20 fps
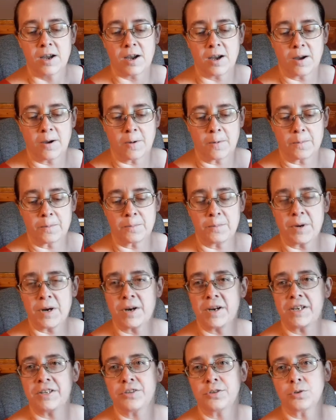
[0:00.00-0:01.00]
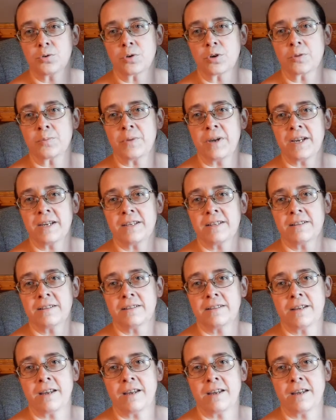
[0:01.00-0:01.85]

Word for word: um, married to Lord Maccon,